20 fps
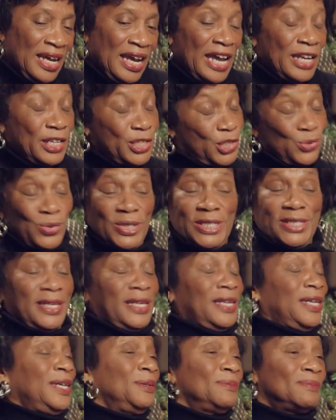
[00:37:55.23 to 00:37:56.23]
and it's
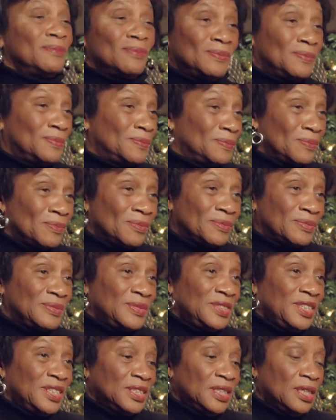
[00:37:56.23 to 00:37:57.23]
risky,
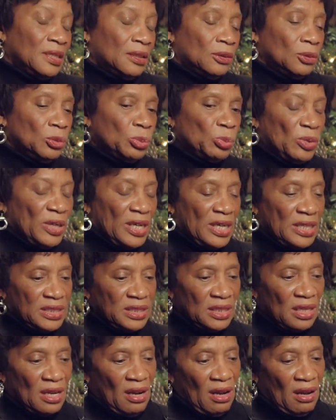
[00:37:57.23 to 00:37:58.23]
you know,
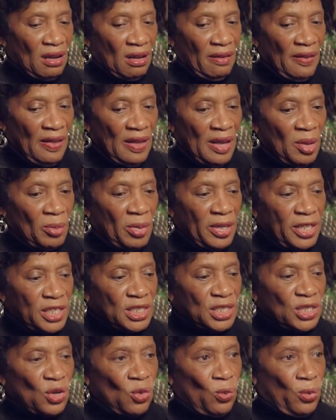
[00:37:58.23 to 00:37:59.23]
but it's
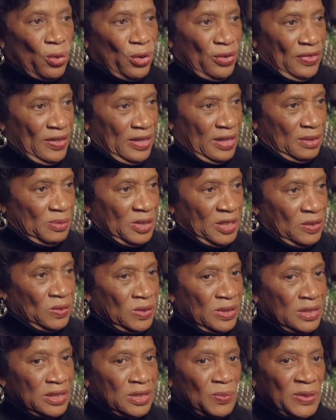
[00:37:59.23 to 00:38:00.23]
so worth it
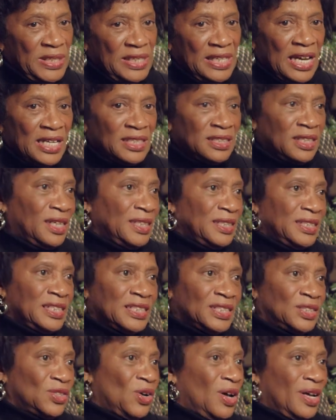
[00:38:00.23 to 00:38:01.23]
because we cannot
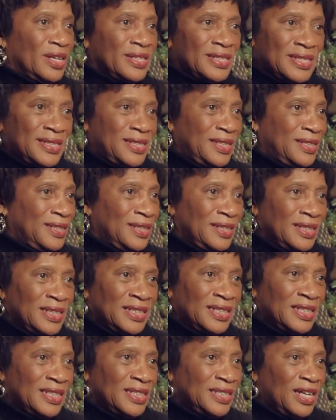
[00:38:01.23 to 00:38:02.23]
get lost,
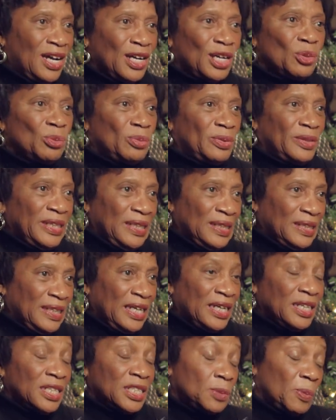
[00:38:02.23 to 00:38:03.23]
not completely,
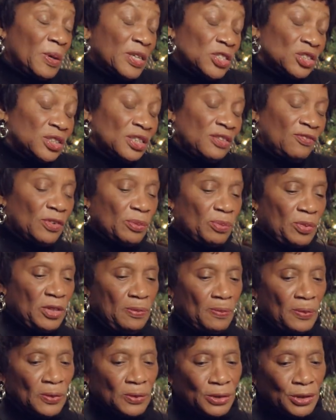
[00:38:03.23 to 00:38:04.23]
and especially for
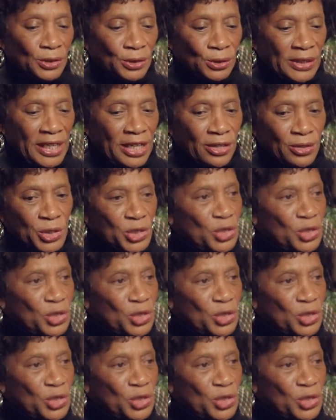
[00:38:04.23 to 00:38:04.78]
people who care